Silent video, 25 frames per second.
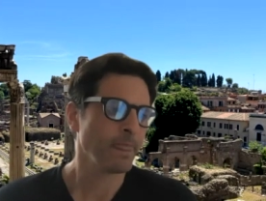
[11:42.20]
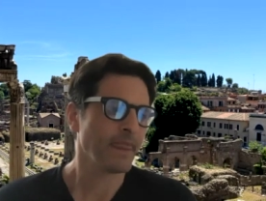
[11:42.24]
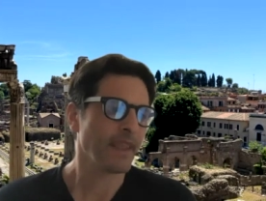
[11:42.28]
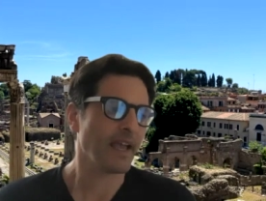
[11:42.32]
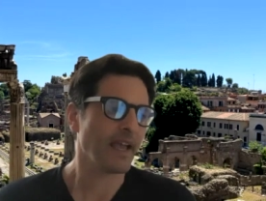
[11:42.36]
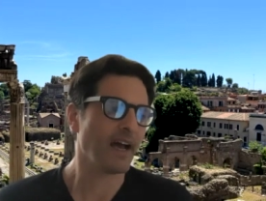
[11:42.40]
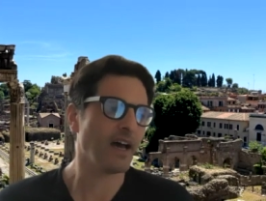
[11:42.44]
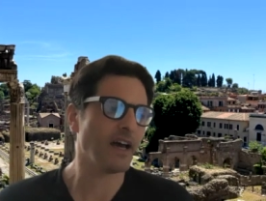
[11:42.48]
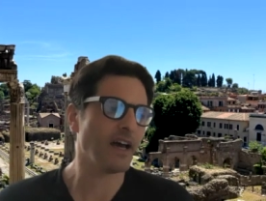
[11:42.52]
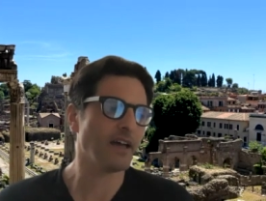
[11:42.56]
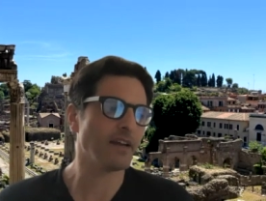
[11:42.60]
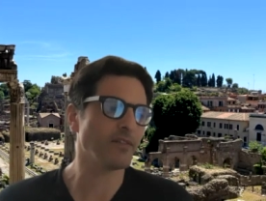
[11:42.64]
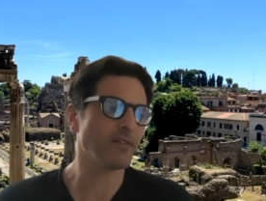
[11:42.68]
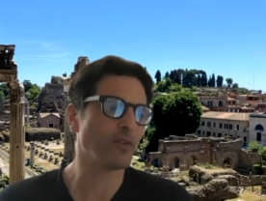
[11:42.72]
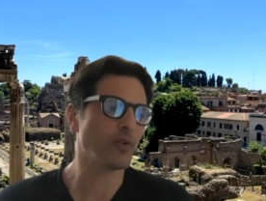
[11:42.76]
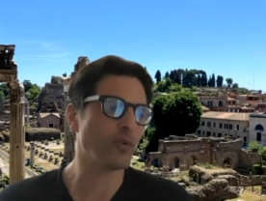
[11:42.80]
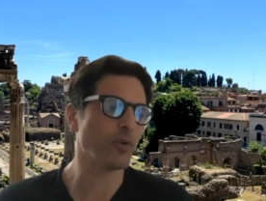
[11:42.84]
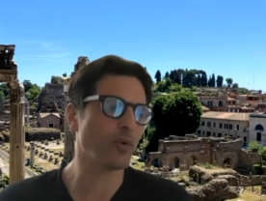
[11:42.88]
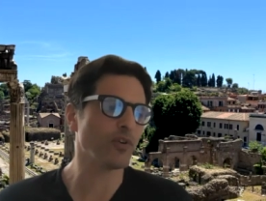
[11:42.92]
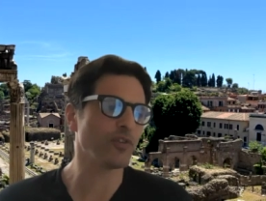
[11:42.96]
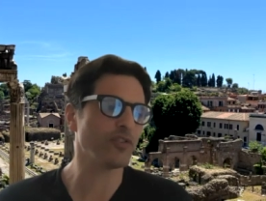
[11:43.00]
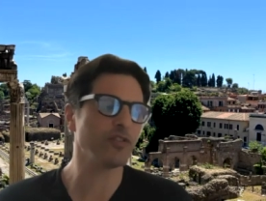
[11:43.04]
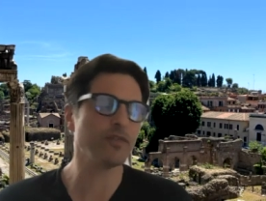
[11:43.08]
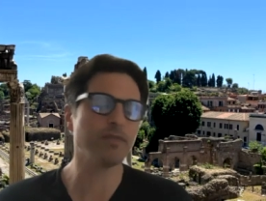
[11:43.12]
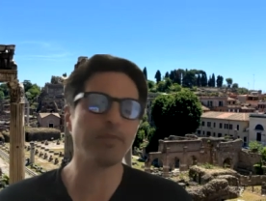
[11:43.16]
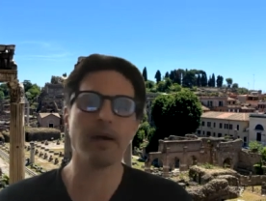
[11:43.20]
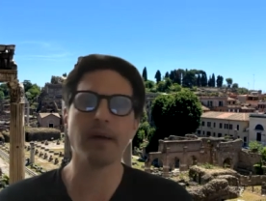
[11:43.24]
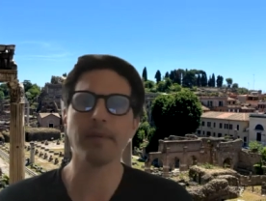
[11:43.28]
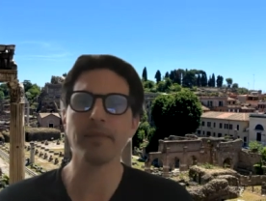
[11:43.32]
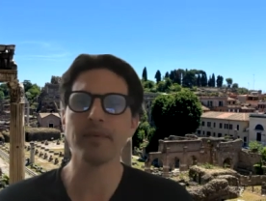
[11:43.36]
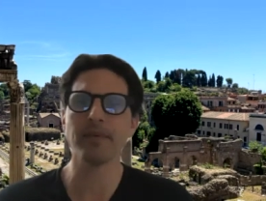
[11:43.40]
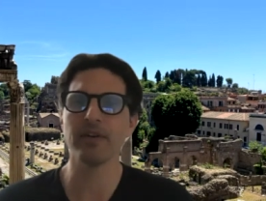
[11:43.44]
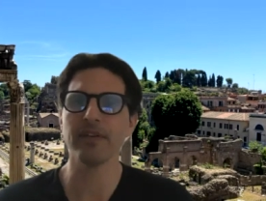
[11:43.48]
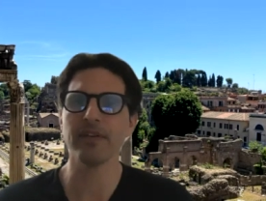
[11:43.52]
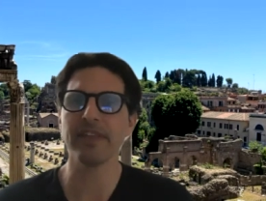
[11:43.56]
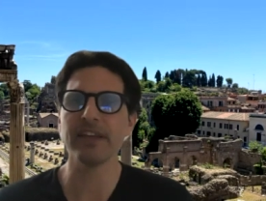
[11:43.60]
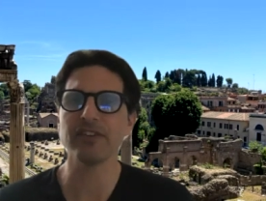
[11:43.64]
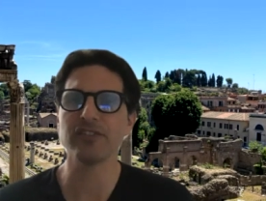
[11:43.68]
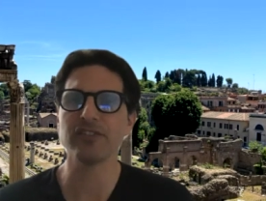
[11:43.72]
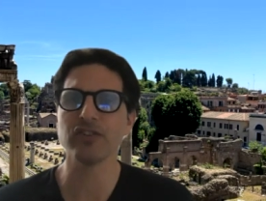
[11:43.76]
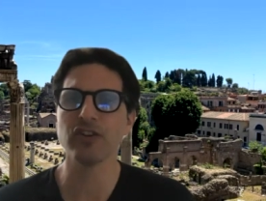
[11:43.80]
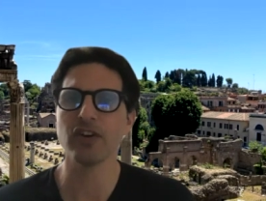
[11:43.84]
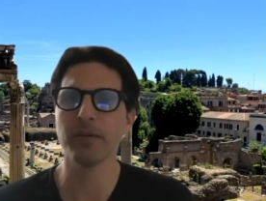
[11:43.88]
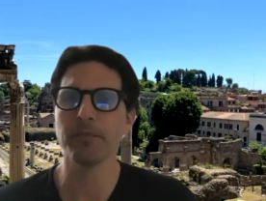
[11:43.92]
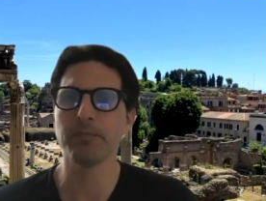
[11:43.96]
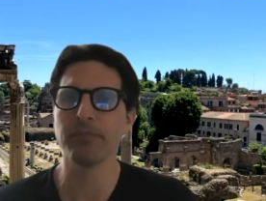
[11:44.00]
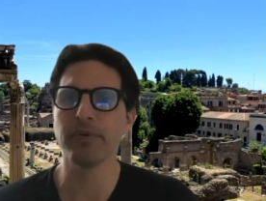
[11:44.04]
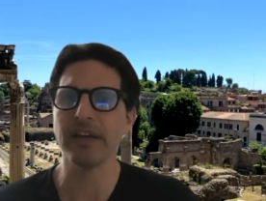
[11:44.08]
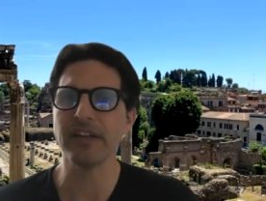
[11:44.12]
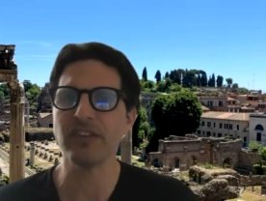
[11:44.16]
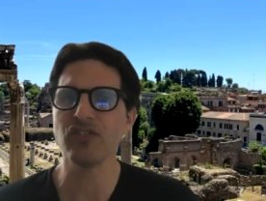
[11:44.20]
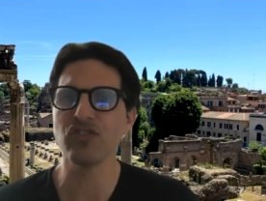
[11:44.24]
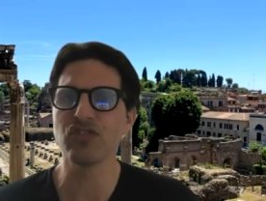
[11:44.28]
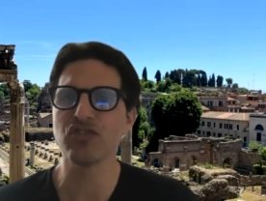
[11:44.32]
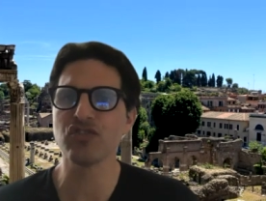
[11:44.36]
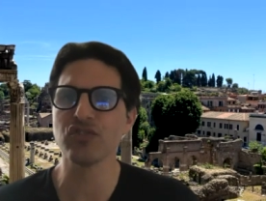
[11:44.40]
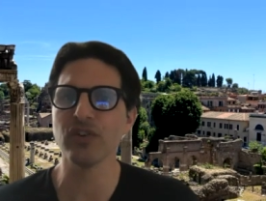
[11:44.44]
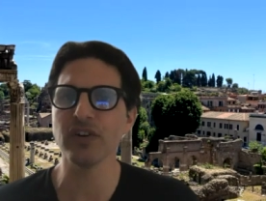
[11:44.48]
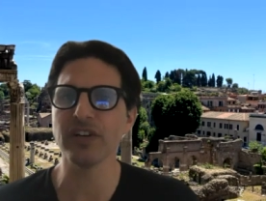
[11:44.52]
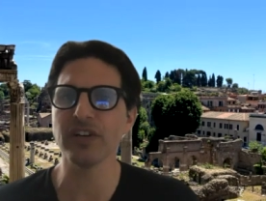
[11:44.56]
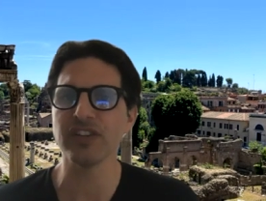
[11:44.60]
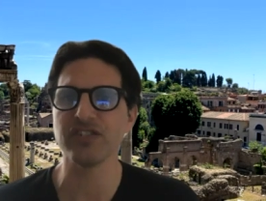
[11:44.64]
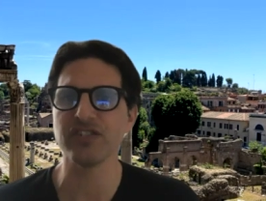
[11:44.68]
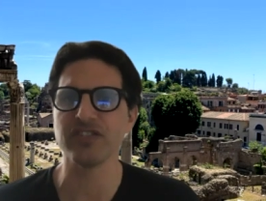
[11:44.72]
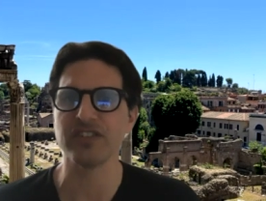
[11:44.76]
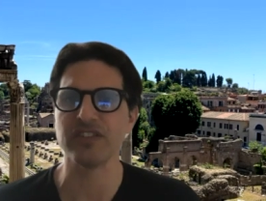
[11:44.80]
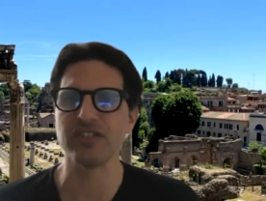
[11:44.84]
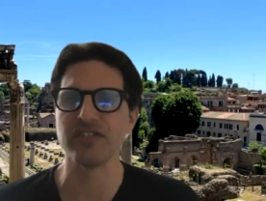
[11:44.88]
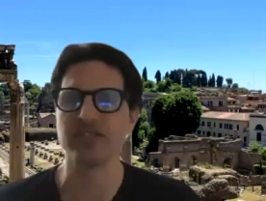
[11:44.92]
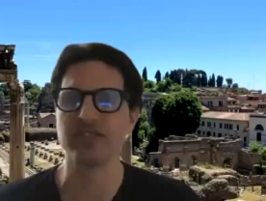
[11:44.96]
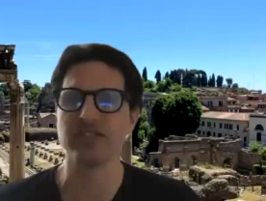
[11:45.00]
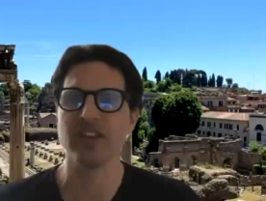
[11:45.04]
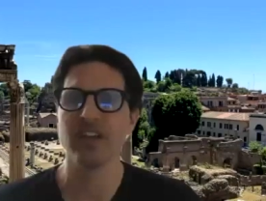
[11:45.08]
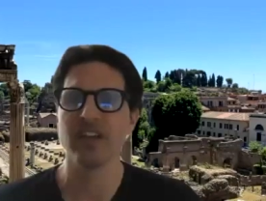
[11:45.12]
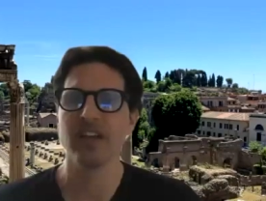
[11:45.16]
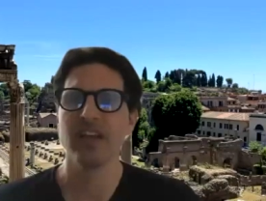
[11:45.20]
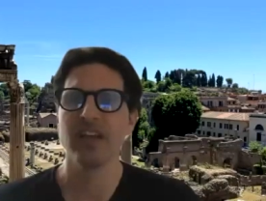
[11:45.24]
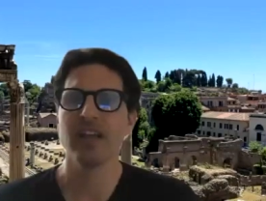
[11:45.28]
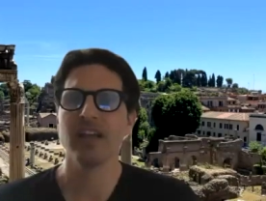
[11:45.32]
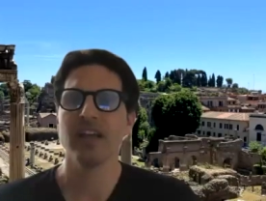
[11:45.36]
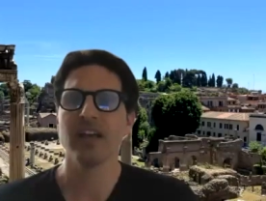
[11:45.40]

Of course, you've probably heard that term, bread and circuses.